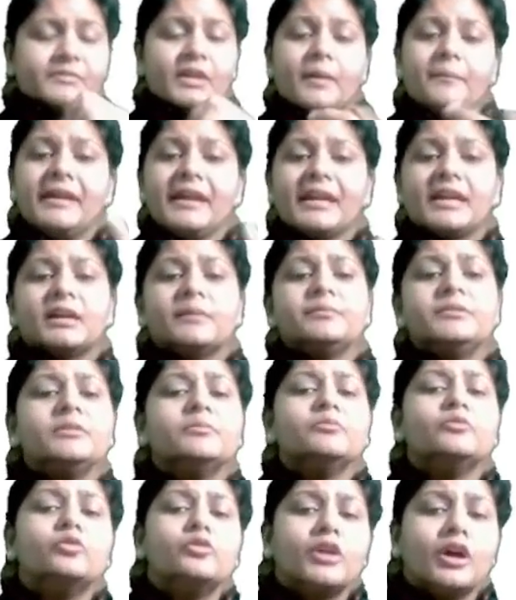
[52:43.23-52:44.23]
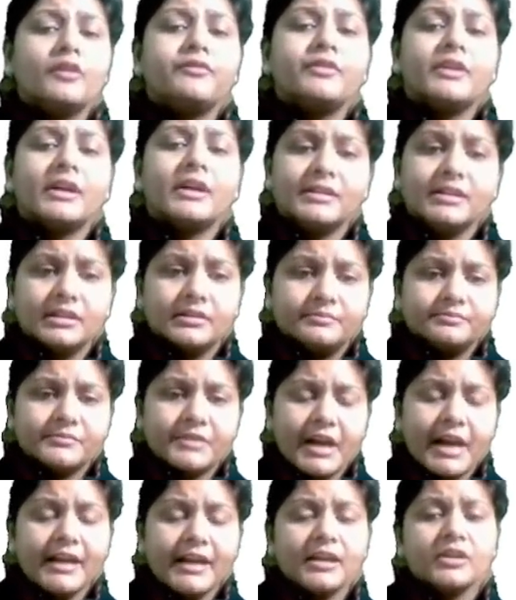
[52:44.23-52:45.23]
make up the mood of other,
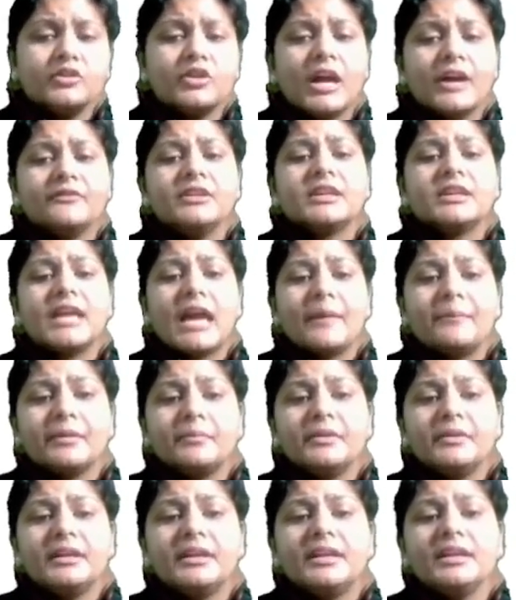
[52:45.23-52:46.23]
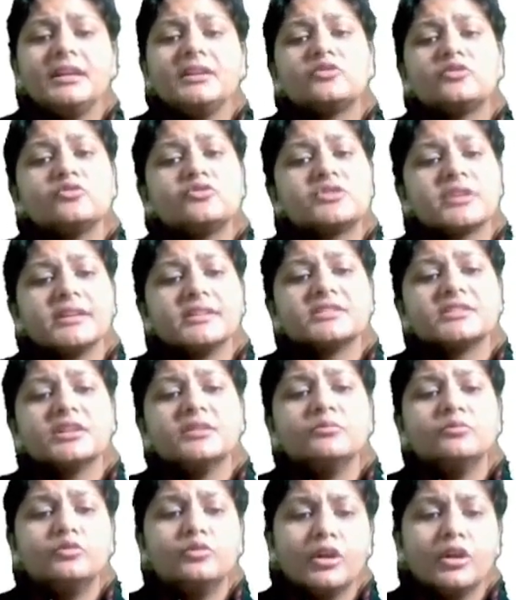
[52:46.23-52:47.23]
right? You have the capability to change the
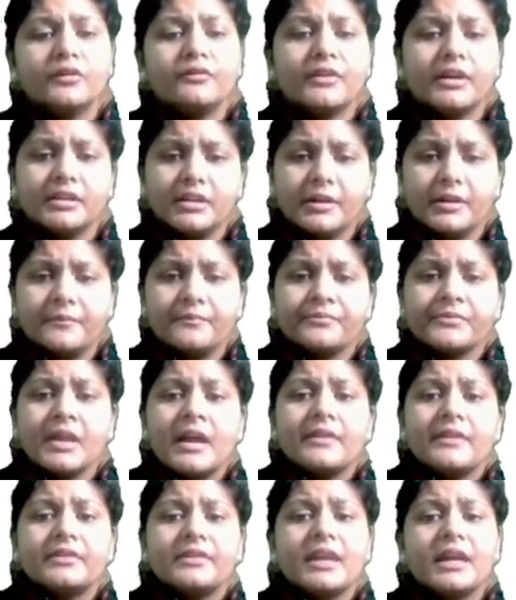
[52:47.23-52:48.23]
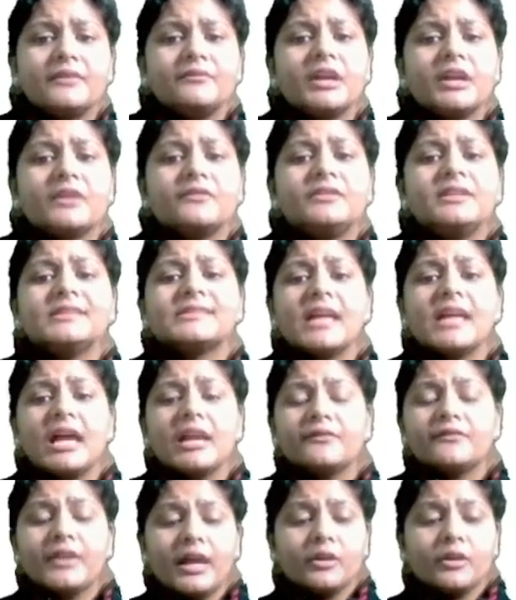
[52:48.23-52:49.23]
mood of other. Then we have the
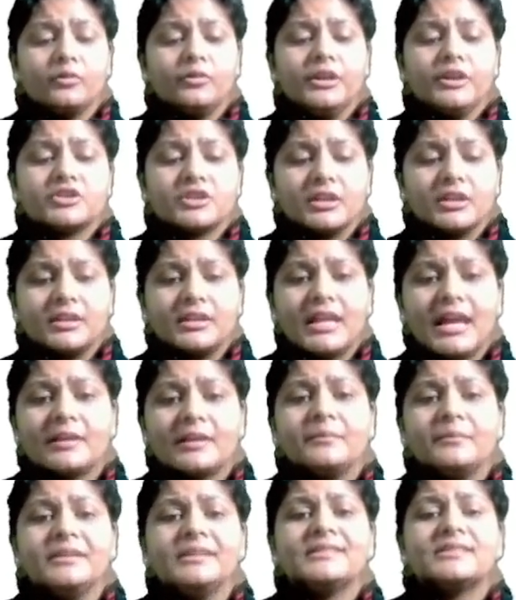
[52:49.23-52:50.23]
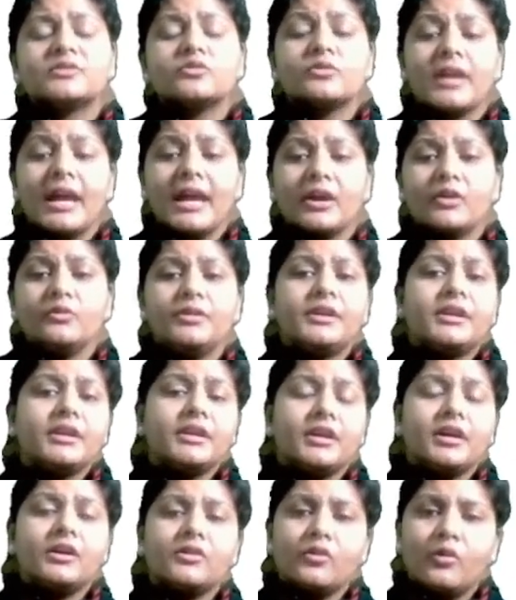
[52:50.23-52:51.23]
self-regulation. That means to regulate
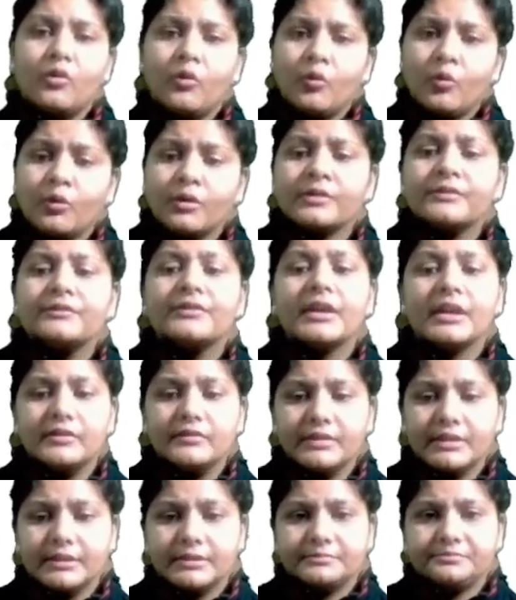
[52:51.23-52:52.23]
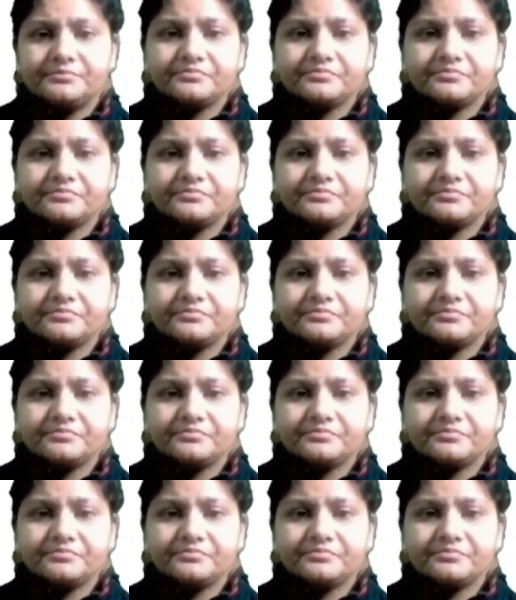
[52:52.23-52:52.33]
your own behavior,